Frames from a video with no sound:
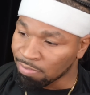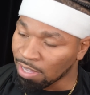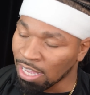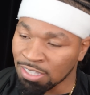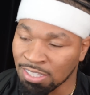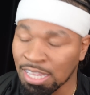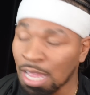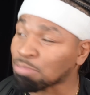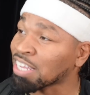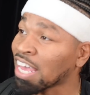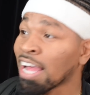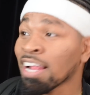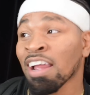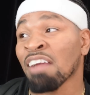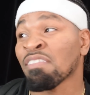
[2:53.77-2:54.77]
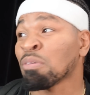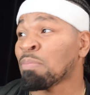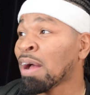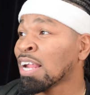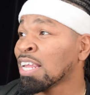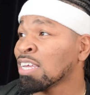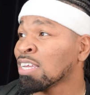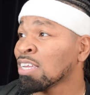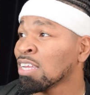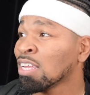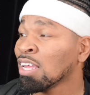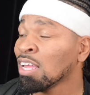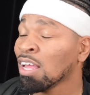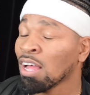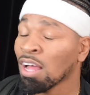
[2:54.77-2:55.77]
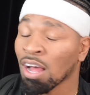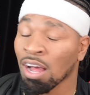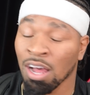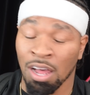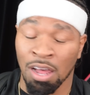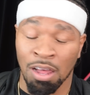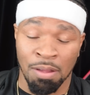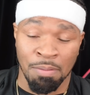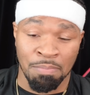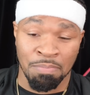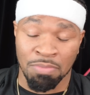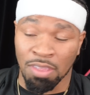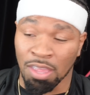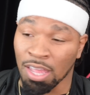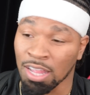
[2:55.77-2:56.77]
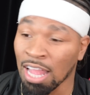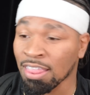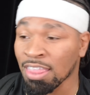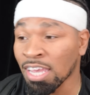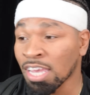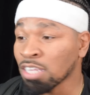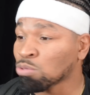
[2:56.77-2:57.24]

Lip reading: he steps ahead of everybody. And I think